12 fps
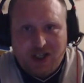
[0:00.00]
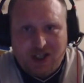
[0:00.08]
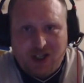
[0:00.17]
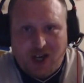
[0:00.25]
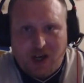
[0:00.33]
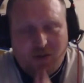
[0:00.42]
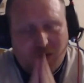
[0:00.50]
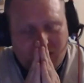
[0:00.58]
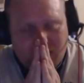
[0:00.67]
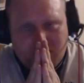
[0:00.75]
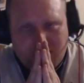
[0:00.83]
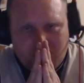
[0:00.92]
you know,
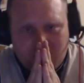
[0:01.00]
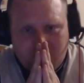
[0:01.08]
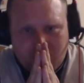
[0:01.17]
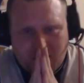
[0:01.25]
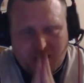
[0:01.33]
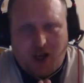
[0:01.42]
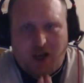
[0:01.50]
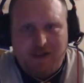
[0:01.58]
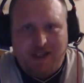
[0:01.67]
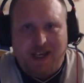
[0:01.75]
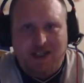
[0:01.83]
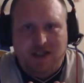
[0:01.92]
they are
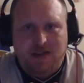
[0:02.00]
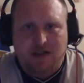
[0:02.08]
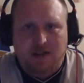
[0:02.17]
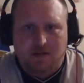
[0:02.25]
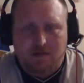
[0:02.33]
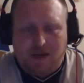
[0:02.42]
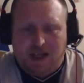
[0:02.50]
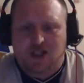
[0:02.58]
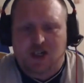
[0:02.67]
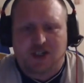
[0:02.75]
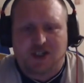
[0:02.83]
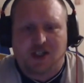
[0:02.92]
against
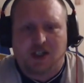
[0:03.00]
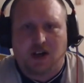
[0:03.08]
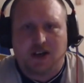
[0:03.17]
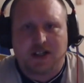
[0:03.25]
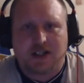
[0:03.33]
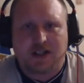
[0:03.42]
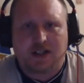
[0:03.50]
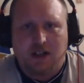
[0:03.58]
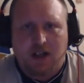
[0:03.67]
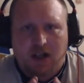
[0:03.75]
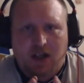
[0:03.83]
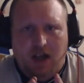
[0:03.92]
Manchester United
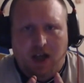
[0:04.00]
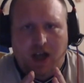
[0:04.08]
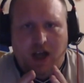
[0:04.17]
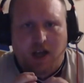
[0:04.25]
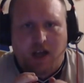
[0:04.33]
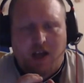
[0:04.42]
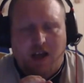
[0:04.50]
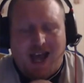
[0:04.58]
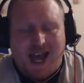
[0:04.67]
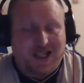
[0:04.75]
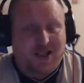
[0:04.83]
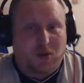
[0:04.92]

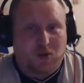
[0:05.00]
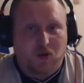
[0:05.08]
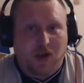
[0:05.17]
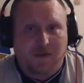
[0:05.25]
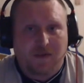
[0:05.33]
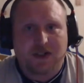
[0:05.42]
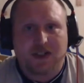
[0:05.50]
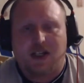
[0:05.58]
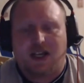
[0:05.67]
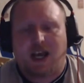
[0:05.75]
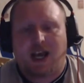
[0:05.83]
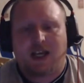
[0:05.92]
at Old Trafford.
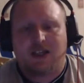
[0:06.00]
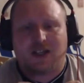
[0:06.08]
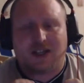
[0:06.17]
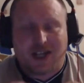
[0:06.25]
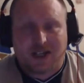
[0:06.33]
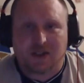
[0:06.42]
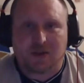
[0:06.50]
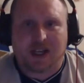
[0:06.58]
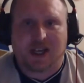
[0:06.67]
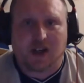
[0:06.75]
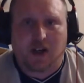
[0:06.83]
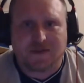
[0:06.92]
And they do
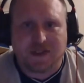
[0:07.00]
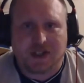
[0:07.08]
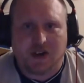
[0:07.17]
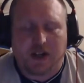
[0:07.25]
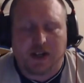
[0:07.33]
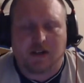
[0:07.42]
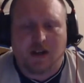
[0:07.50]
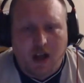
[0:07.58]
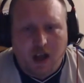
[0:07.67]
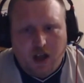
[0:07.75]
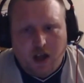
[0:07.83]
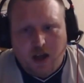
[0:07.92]
kick off tonight,
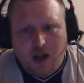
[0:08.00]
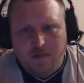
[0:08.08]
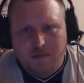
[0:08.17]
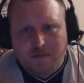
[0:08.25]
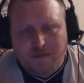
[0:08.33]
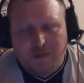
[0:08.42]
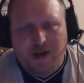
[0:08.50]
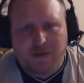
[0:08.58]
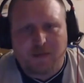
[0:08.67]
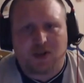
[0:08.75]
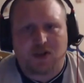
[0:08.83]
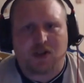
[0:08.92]
pretty
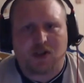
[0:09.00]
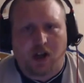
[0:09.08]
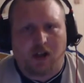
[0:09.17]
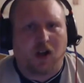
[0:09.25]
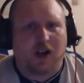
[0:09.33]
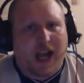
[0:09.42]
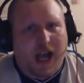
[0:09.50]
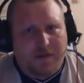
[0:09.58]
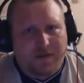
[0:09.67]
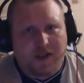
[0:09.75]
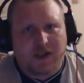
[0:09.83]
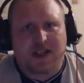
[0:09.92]
much not long
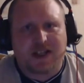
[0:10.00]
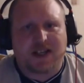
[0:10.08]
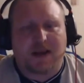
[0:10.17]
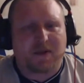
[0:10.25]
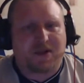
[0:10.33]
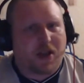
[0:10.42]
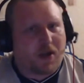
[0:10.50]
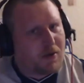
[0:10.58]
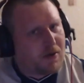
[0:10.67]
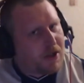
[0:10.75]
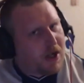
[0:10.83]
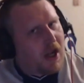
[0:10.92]
after this
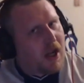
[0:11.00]
episode,